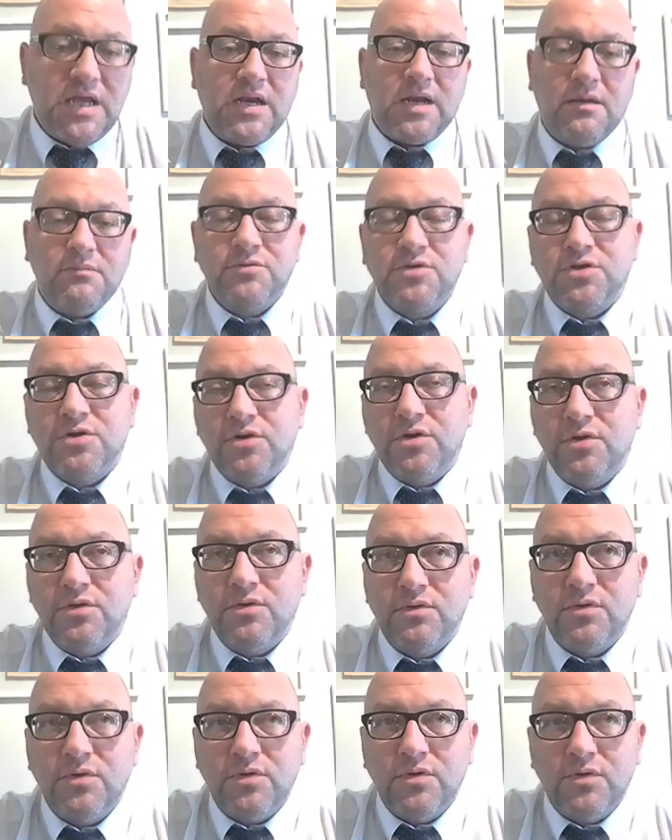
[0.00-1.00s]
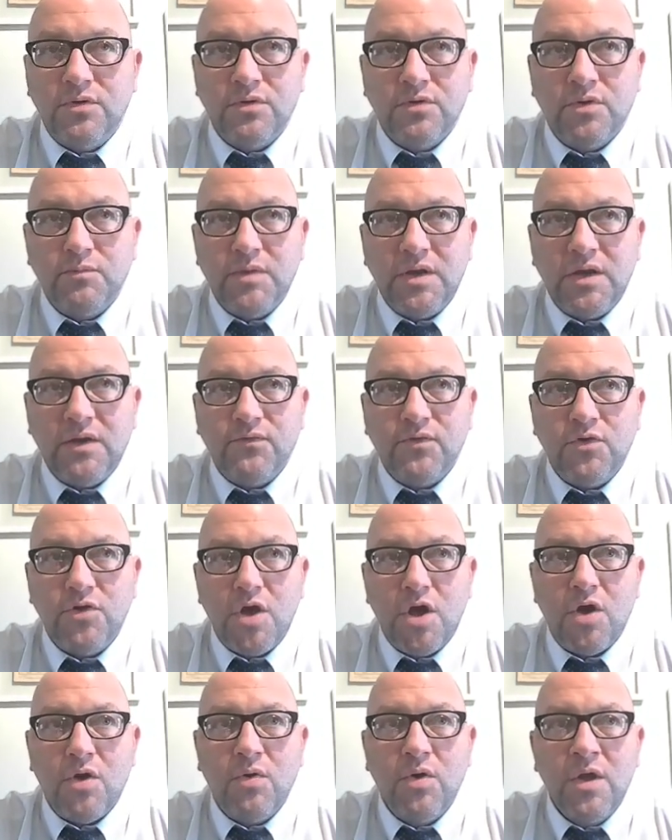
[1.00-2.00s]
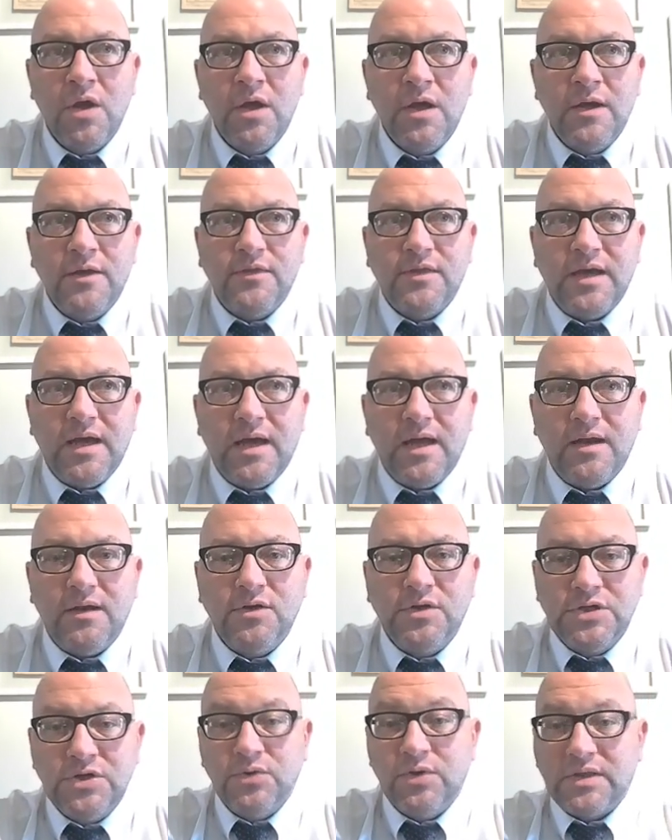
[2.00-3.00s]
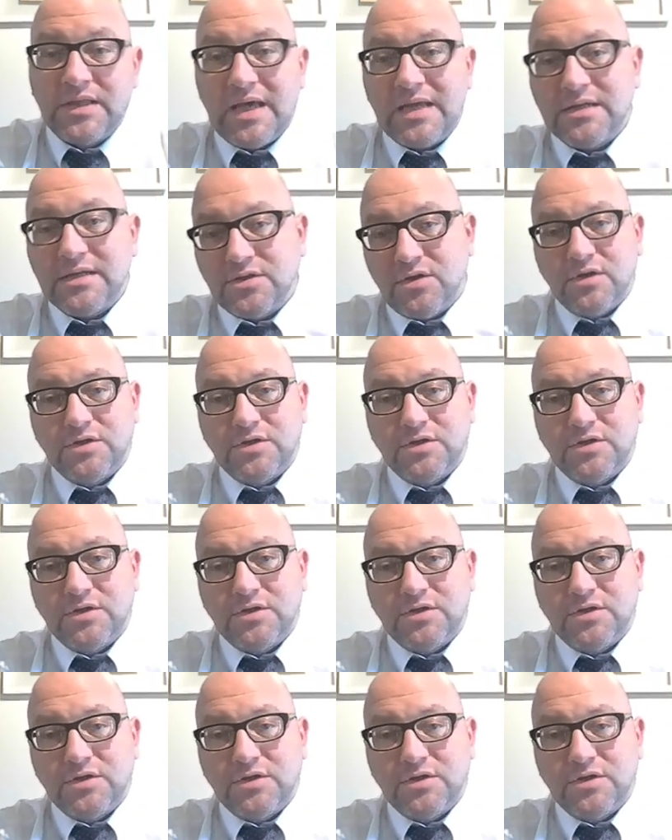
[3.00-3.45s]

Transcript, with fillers: data. I'm sure you, you many of you know that doing that is